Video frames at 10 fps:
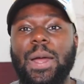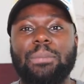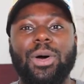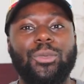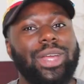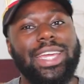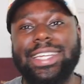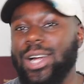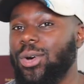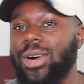But we
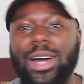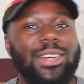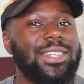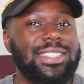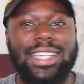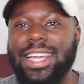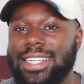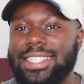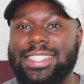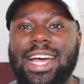don't
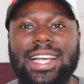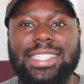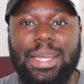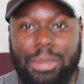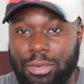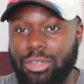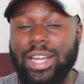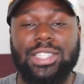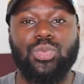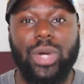understand this concept of
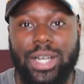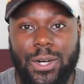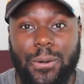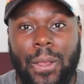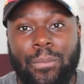grace well.